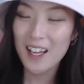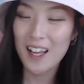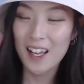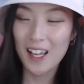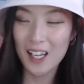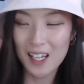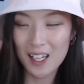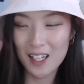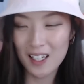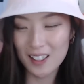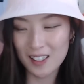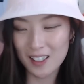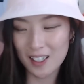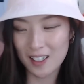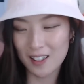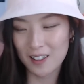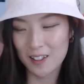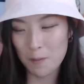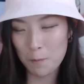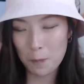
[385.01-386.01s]
And
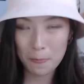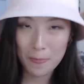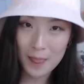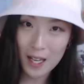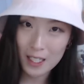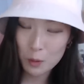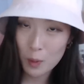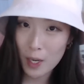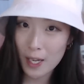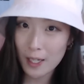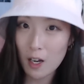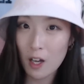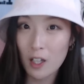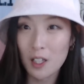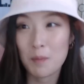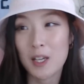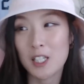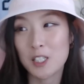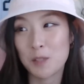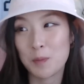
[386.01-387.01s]
um, that's why I call
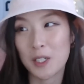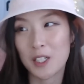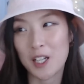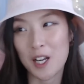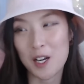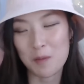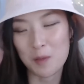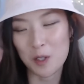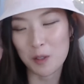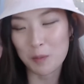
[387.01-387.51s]
him my spirit animal.